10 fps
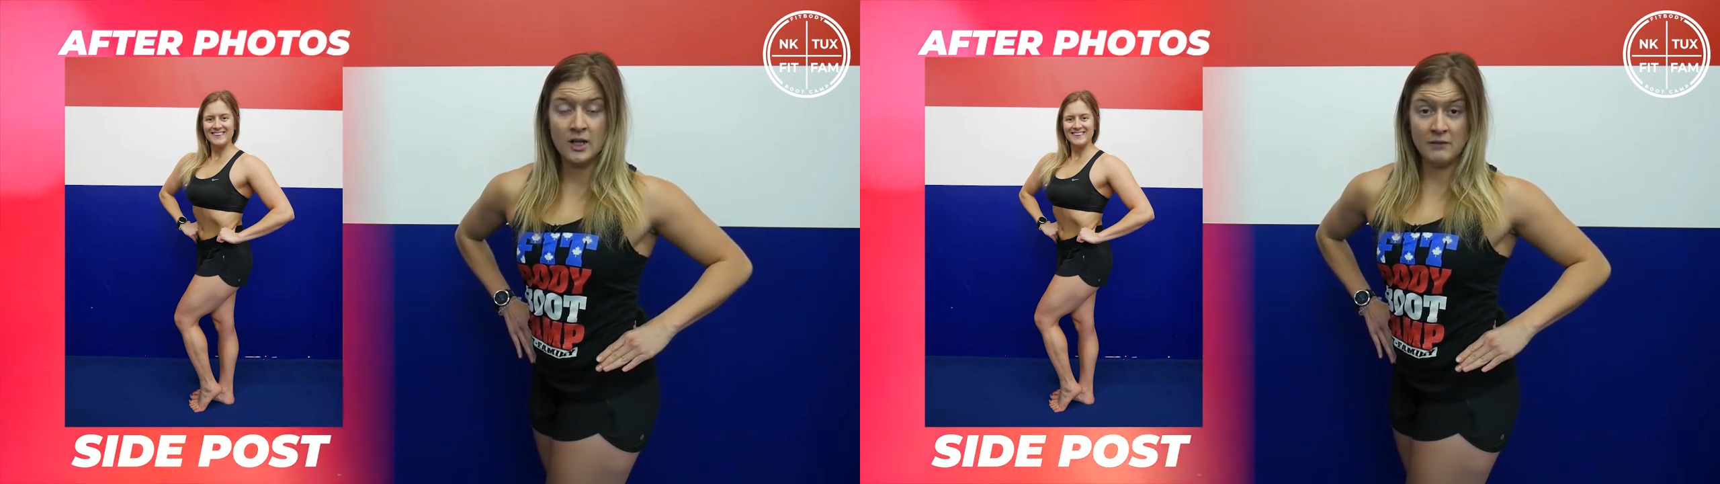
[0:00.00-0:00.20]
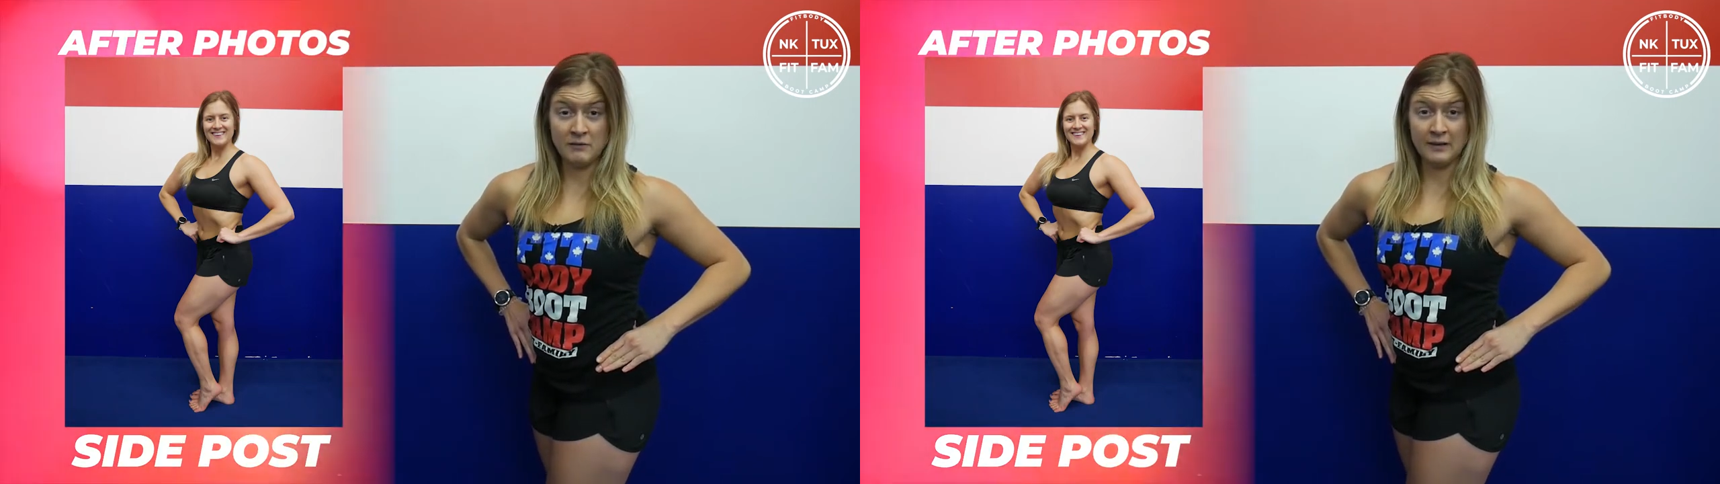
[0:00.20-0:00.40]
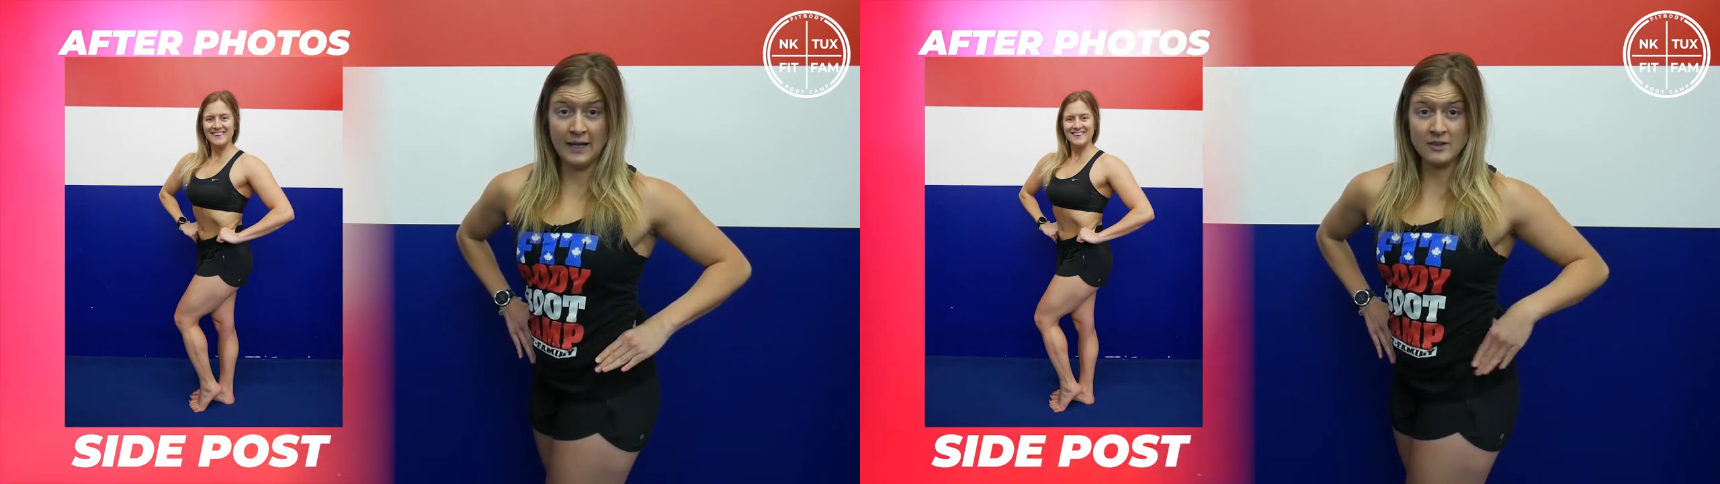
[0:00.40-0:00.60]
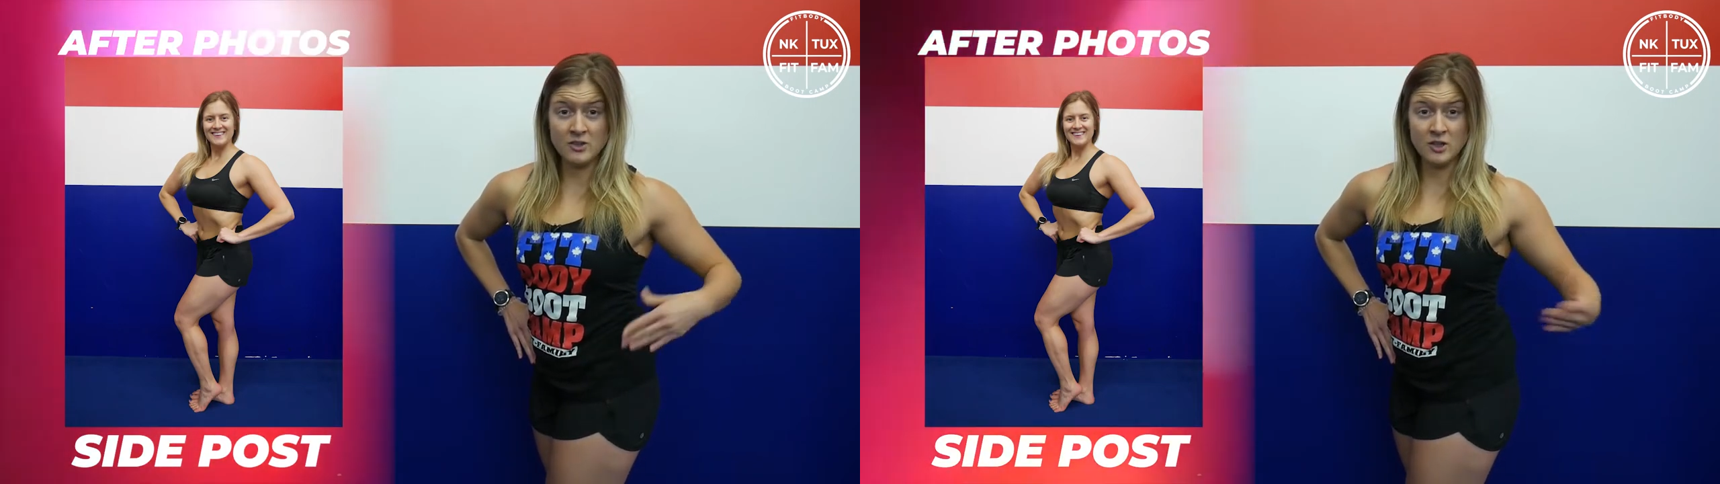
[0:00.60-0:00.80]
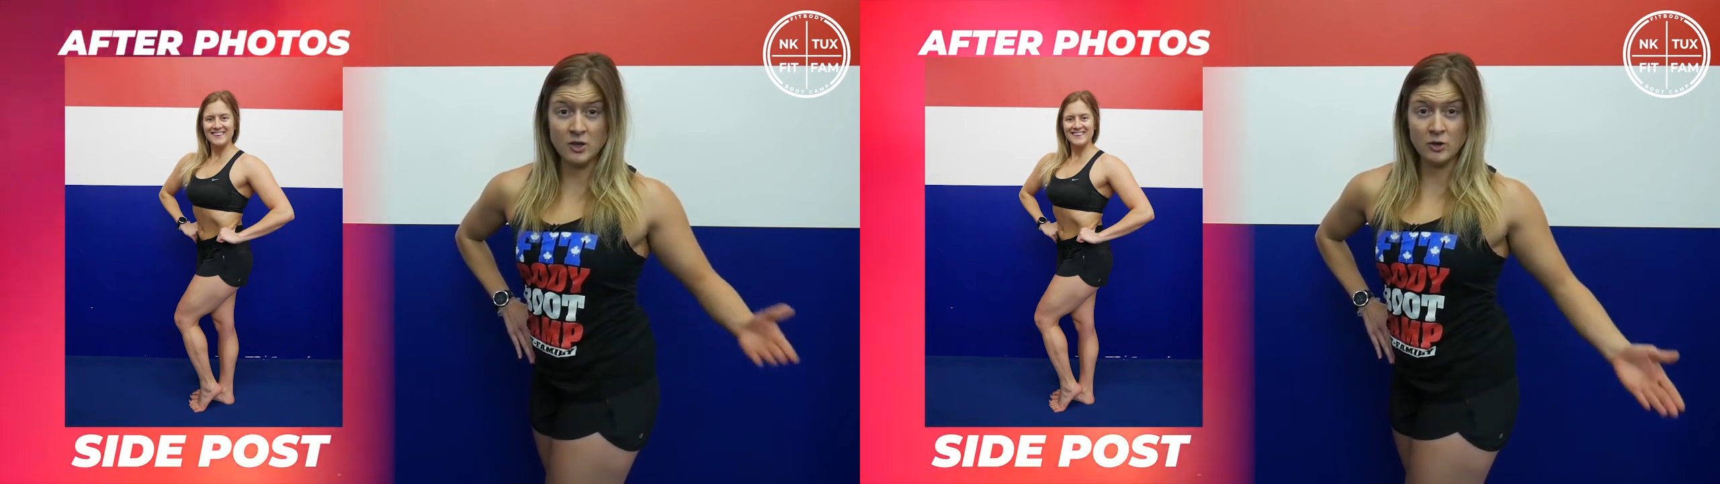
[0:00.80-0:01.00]
If you'd like
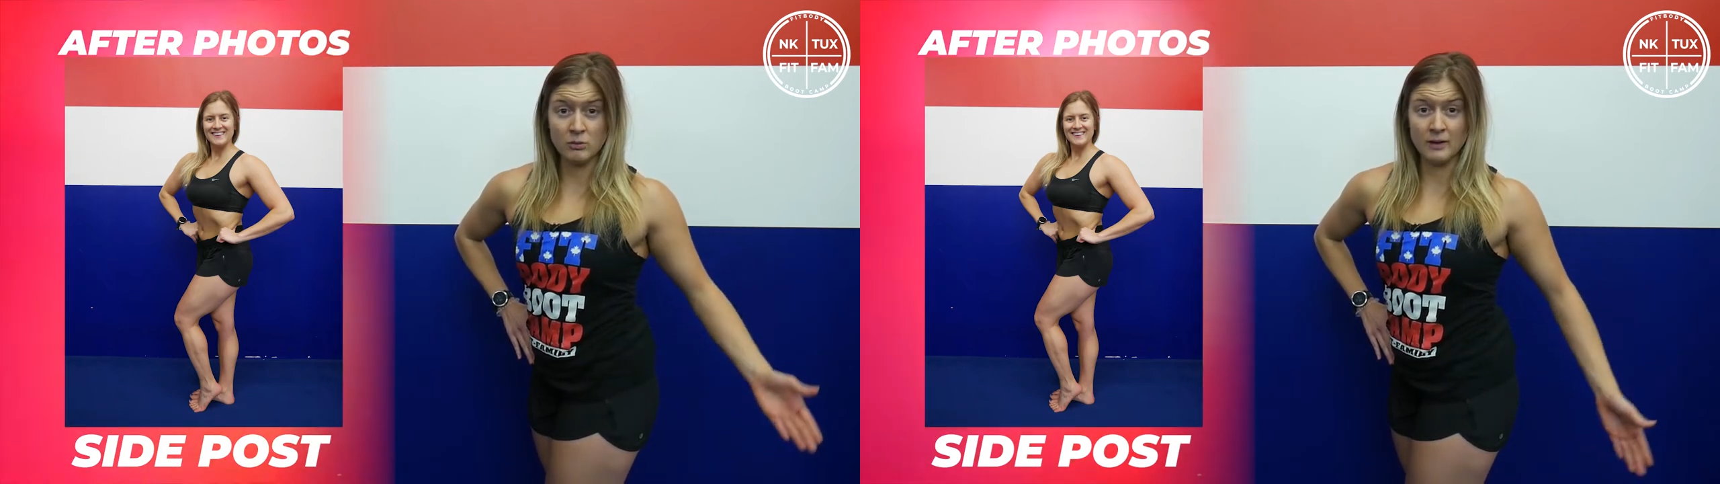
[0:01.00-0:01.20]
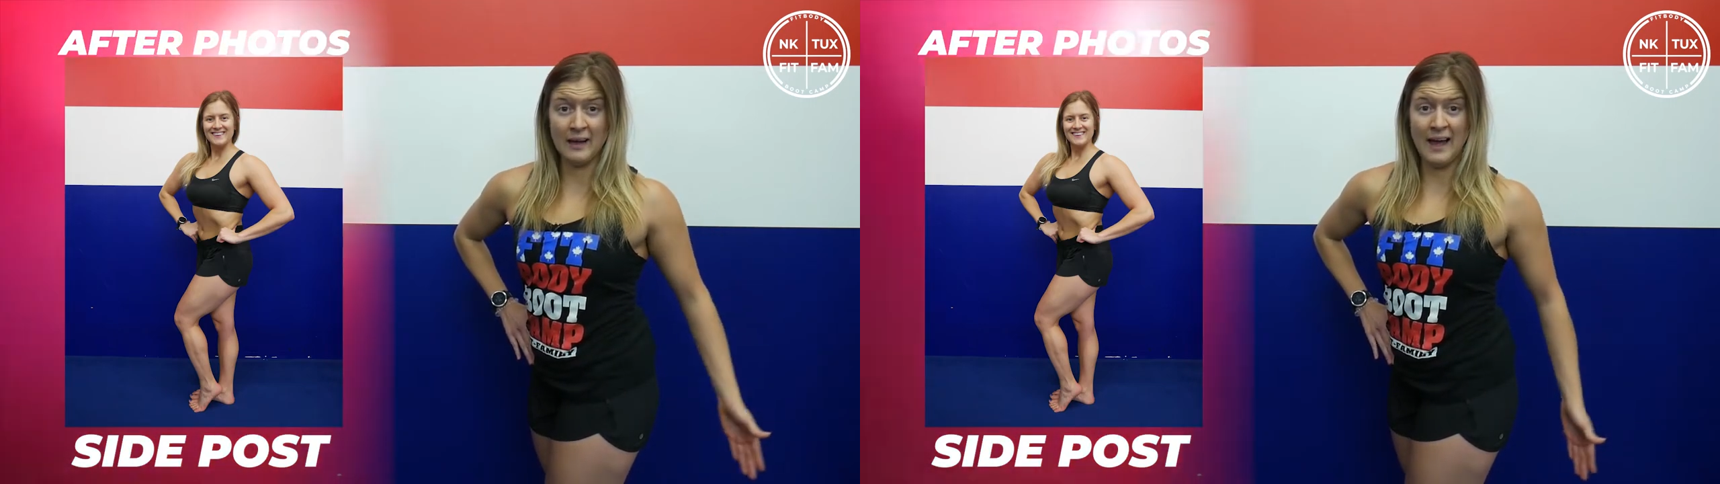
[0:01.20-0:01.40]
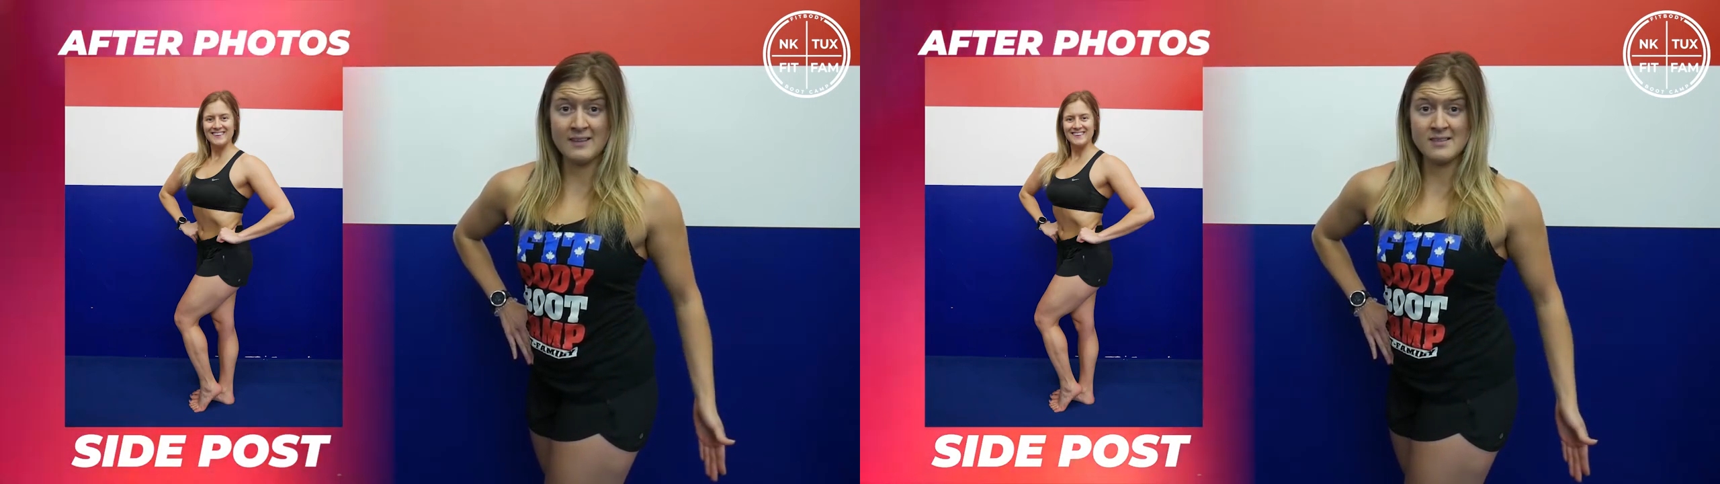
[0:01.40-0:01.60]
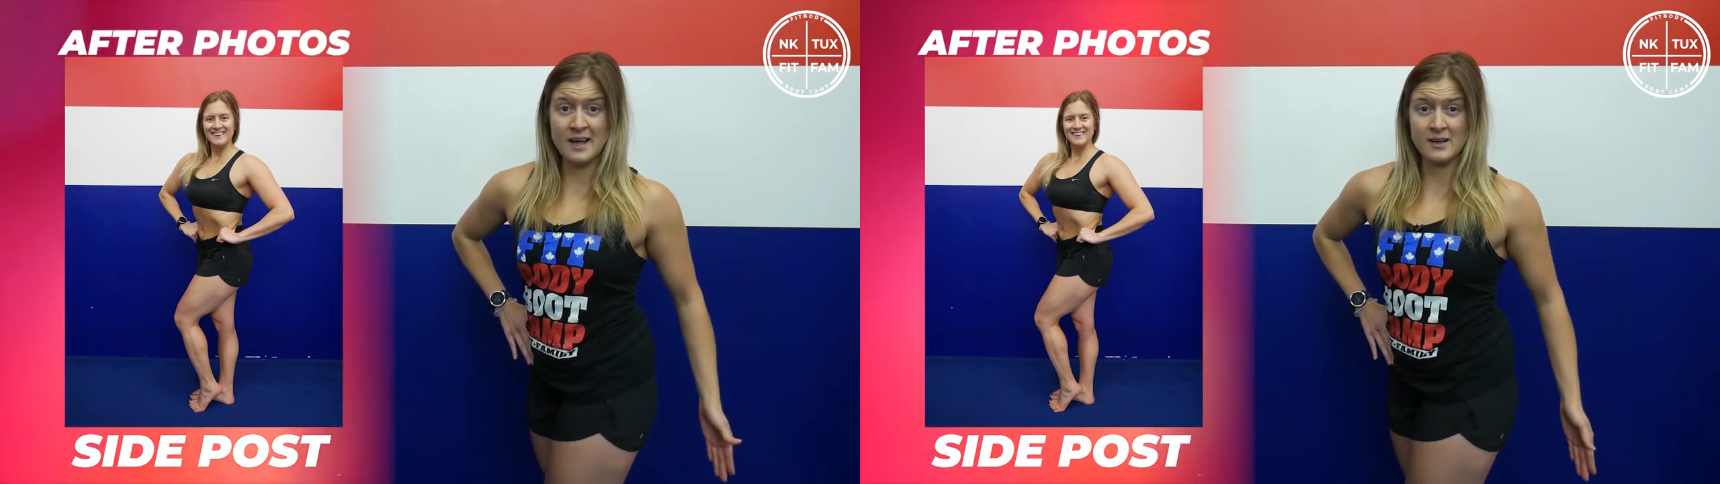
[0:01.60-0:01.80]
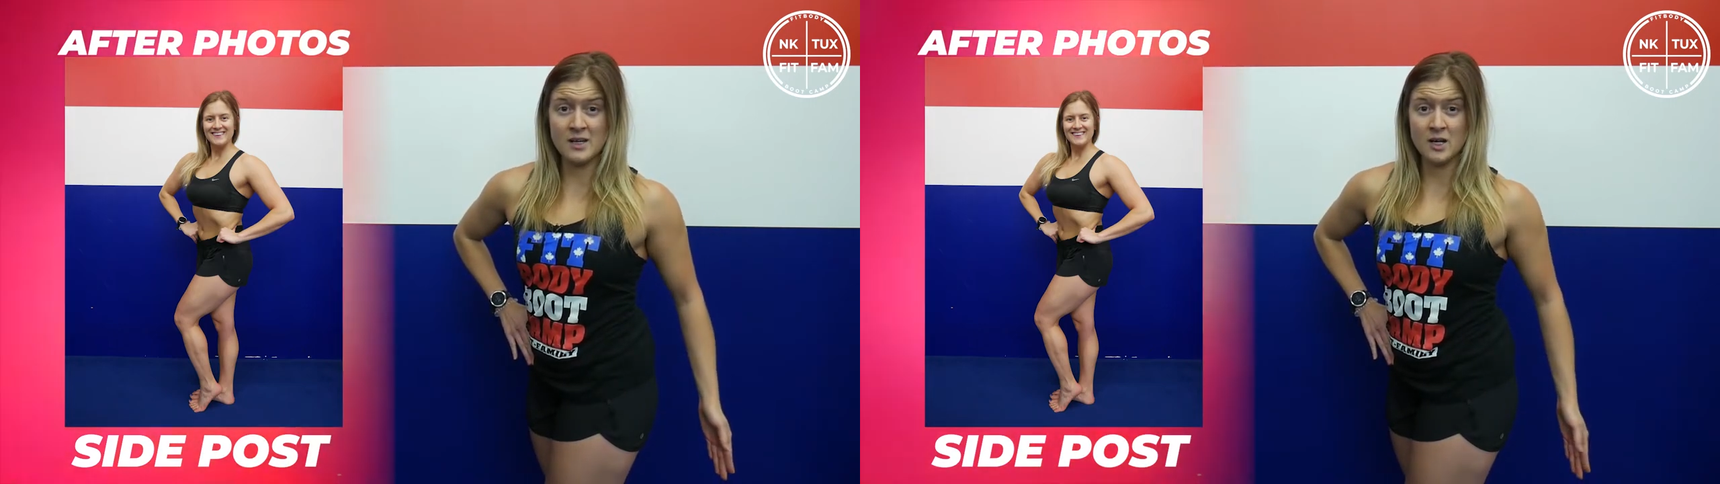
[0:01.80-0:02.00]
to, you can do a relaxed
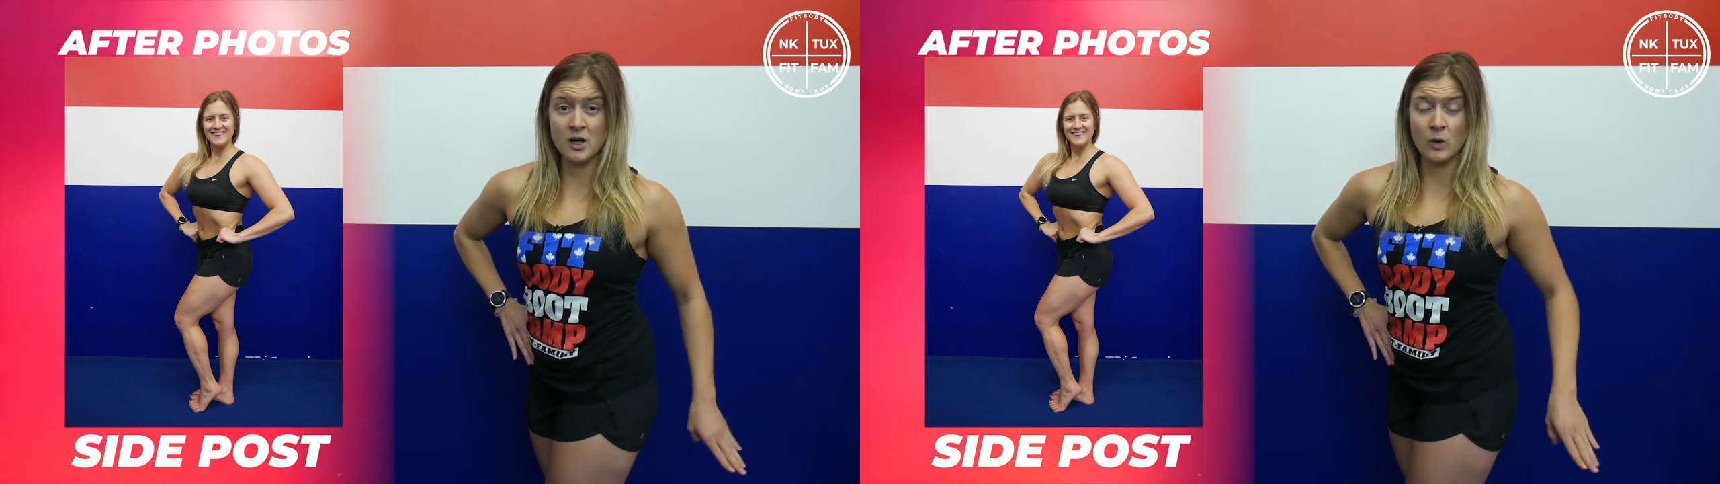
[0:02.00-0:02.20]
hand here